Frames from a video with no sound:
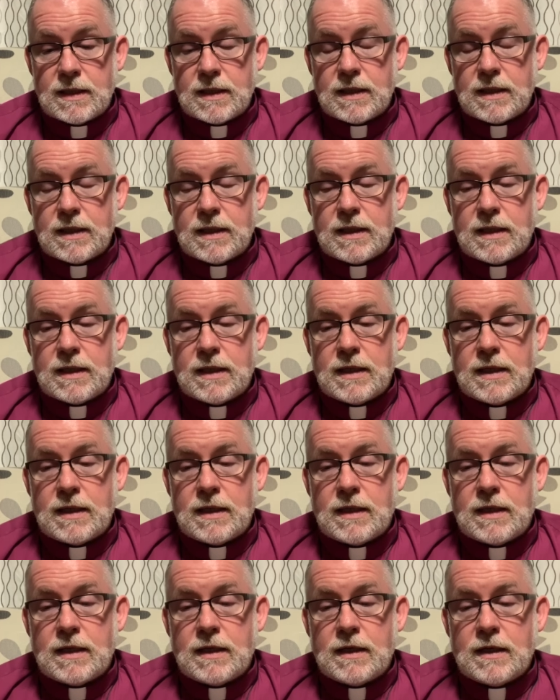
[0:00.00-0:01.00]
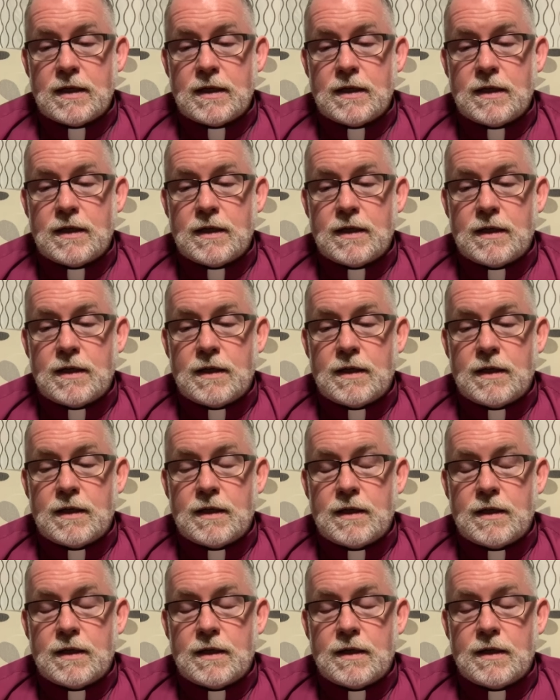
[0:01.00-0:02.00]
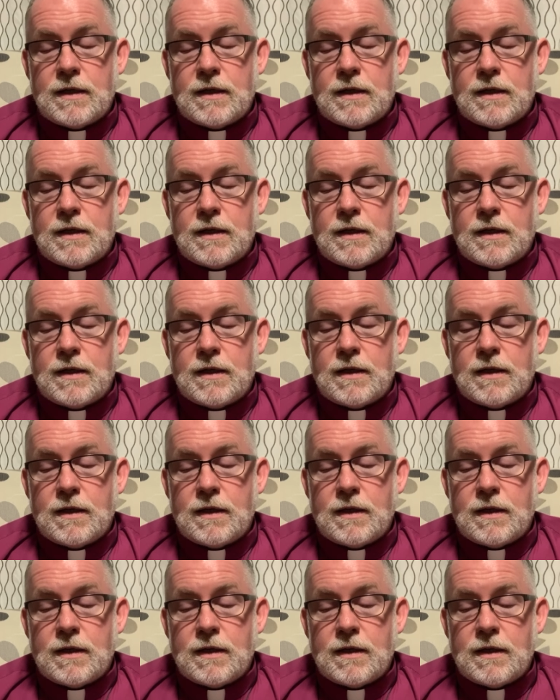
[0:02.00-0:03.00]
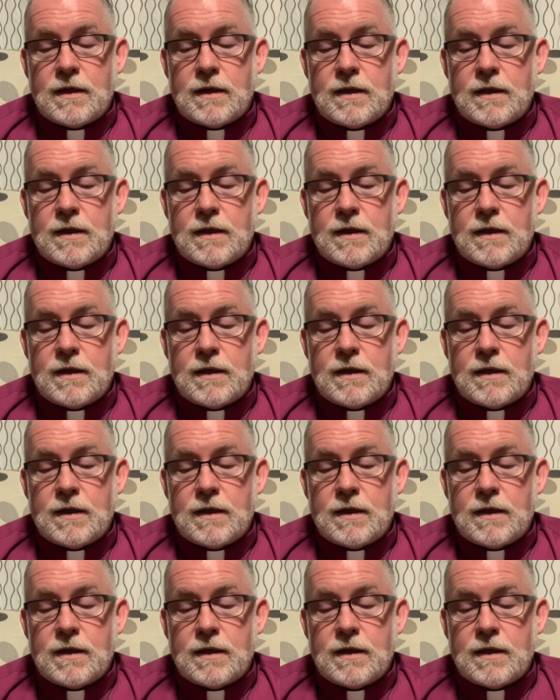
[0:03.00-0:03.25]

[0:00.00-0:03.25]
(no one is talking)